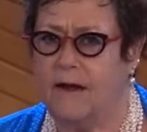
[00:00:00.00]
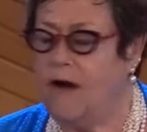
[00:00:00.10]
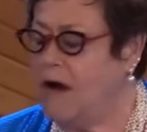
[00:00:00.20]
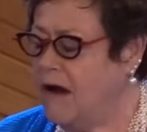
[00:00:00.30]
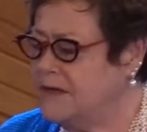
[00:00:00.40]

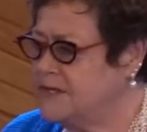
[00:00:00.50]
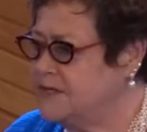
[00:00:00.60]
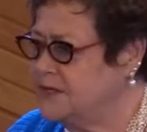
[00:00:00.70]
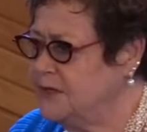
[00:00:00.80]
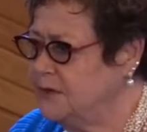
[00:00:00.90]
hard to
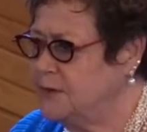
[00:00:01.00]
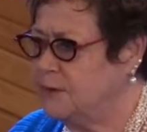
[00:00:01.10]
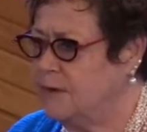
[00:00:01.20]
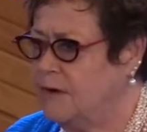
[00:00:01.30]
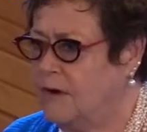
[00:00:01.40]

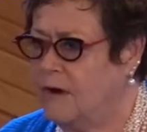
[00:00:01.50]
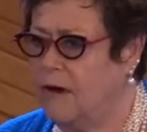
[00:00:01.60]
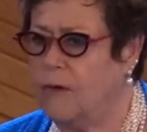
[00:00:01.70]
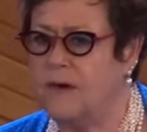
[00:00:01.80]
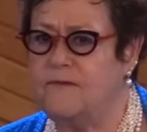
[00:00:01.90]
do,
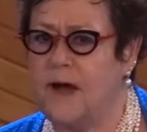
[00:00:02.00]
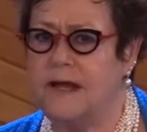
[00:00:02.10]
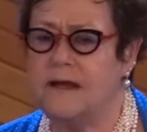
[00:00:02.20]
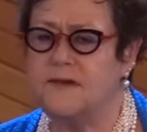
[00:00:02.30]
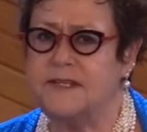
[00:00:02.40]
or we
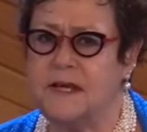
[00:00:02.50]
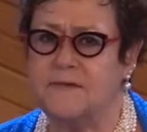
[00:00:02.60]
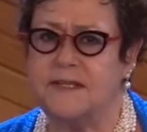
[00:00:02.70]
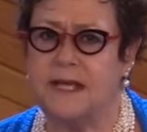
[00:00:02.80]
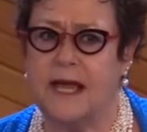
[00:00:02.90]
find
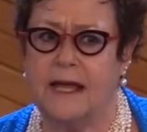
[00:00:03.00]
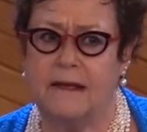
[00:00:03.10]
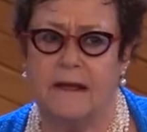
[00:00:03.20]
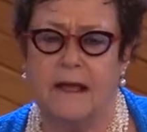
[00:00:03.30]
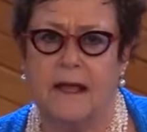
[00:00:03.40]
ourselves
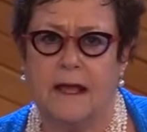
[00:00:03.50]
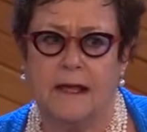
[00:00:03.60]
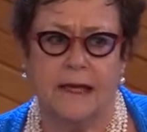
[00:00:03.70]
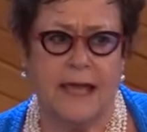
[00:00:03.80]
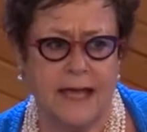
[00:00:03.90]
saying,
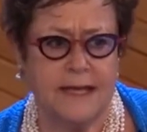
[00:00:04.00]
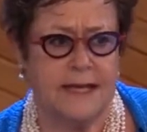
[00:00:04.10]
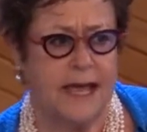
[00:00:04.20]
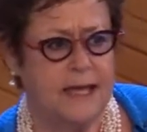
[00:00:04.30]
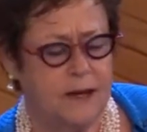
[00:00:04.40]
can't
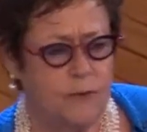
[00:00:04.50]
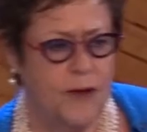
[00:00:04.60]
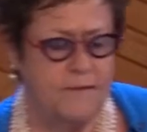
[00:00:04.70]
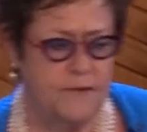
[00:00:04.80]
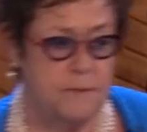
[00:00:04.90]
I get
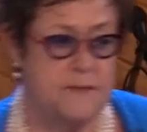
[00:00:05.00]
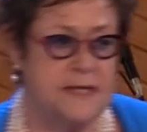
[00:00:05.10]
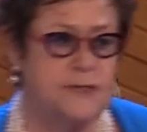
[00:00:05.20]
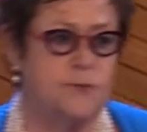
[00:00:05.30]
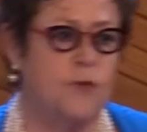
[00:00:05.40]
away from
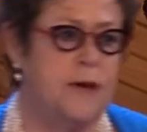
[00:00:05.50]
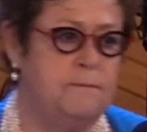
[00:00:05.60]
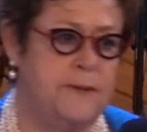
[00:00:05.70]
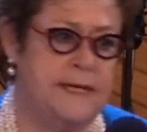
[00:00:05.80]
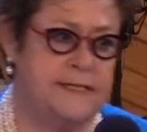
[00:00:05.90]
this
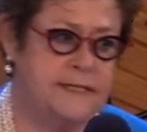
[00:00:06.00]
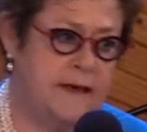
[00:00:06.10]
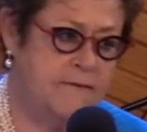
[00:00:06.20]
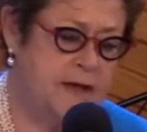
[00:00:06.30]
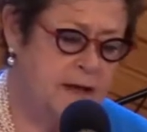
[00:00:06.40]
one piece
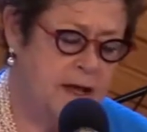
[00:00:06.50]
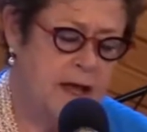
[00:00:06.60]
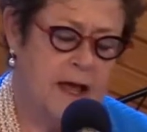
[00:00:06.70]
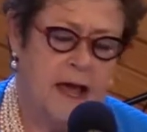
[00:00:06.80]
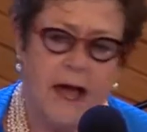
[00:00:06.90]
of it?
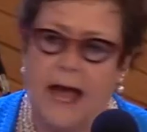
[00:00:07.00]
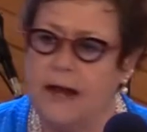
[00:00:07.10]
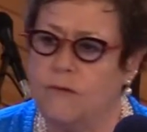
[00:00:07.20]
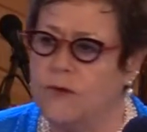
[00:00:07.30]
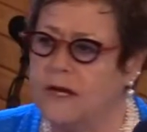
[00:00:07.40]
I
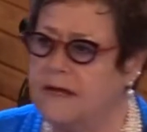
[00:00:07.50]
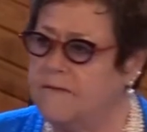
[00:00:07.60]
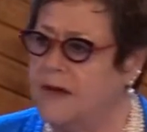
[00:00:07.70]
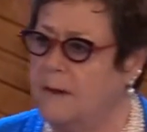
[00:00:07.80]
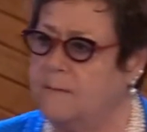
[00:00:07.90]
don't want to
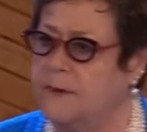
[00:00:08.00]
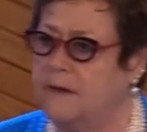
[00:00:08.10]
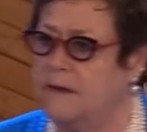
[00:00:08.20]
give up